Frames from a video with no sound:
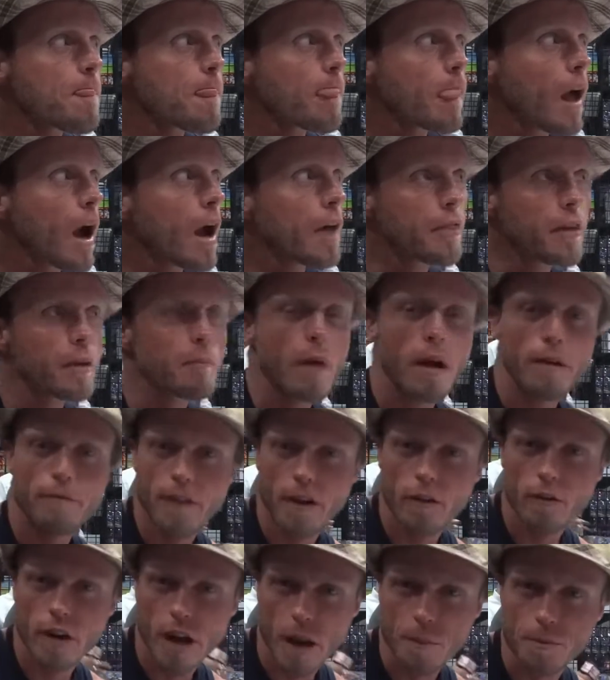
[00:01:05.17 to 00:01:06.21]
I think my
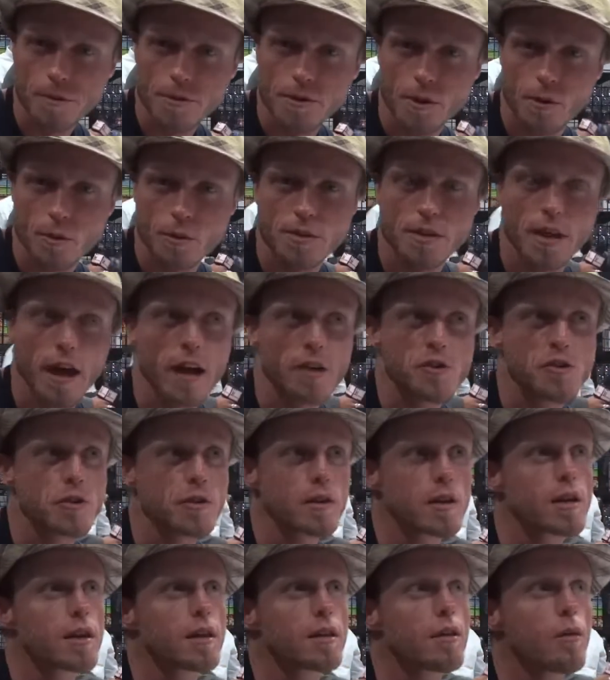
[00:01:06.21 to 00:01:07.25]
favorite episode was
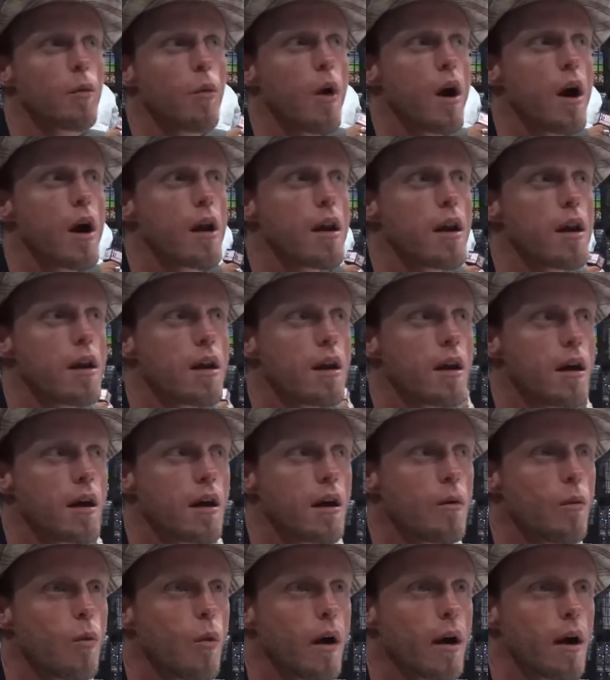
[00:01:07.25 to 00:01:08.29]
actually the one
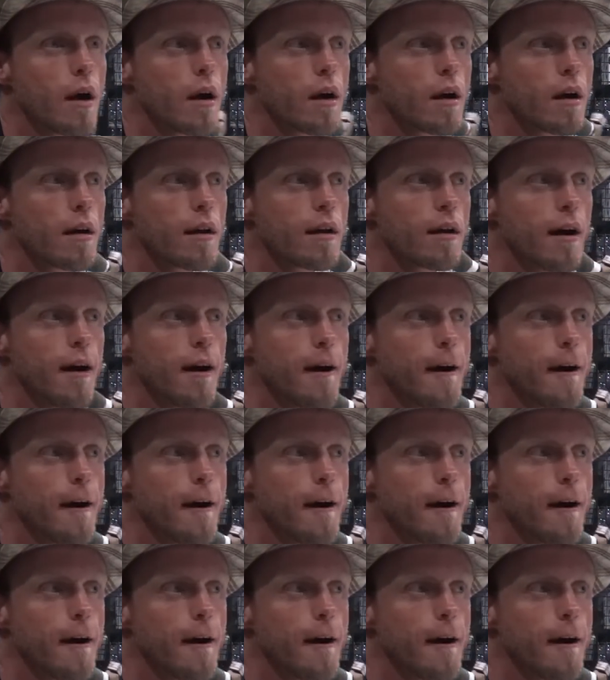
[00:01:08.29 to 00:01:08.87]
where